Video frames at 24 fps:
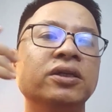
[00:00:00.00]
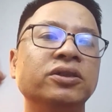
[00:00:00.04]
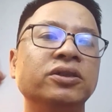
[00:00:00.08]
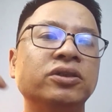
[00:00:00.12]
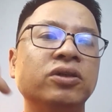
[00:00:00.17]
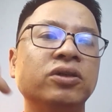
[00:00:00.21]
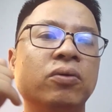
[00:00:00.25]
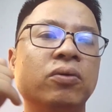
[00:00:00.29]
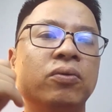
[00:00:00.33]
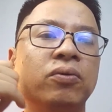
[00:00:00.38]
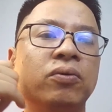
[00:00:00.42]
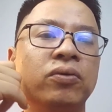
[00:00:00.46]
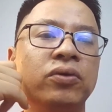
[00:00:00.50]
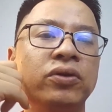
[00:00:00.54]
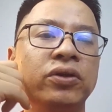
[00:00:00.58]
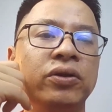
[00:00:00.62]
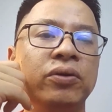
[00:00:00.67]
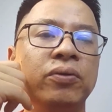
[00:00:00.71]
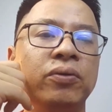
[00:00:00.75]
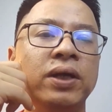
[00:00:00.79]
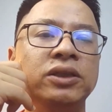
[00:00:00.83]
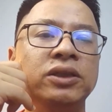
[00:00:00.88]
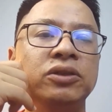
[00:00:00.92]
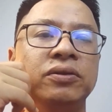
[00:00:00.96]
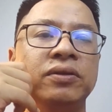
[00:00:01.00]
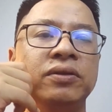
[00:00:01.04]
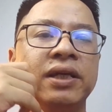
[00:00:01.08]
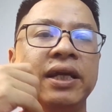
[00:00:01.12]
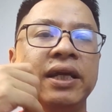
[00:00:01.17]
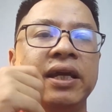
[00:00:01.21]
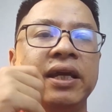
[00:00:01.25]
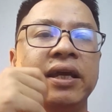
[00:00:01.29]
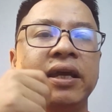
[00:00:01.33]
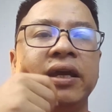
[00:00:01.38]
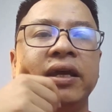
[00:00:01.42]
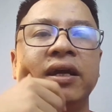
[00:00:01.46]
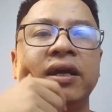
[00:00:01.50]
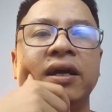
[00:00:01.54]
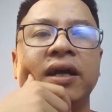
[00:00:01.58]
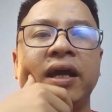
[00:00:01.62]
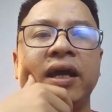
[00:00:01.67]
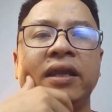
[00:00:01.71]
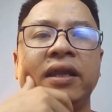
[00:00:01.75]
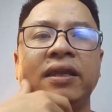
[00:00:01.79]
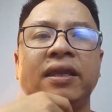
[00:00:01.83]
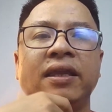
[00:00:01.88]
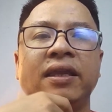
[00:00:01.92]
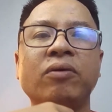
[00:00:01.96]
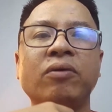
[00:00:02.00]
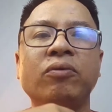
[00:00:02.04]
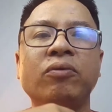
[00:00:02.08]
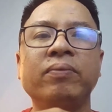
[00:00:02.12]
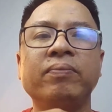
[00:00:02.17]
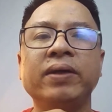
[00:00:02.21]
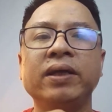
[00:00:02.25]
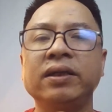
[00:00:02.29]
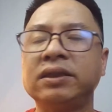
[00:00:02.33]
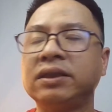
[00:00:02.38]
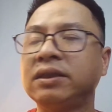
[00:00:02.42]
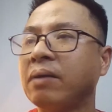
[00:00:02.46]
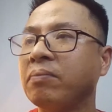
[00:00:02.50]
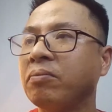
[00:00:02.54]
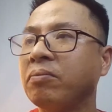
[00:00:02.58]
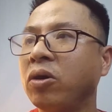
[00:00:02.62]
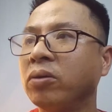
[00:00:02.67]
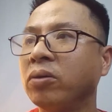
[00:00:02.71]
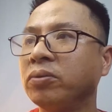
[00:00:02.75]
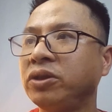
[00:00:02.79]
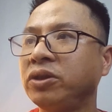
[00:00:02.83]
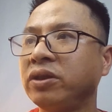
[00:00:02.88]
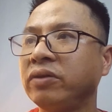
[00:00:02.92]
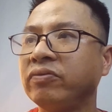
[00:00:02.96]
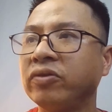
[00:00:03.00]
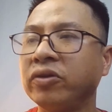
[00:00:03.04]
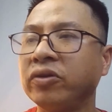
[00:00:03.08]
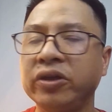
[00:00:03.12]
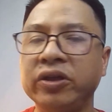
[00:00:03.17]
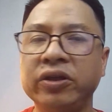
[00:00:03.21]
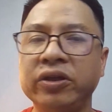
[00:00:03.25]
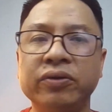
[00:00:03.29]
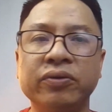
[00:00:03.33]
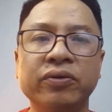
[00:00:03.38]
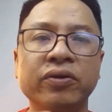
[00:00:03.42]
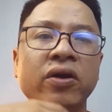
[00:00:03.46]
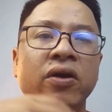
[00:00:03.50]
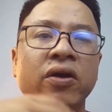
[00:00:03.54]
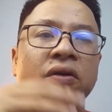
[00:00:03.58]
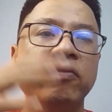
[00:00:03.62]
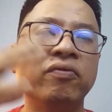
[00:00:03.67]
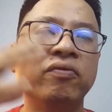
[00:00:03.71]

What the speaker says: So you want to click here and there will be some option for you.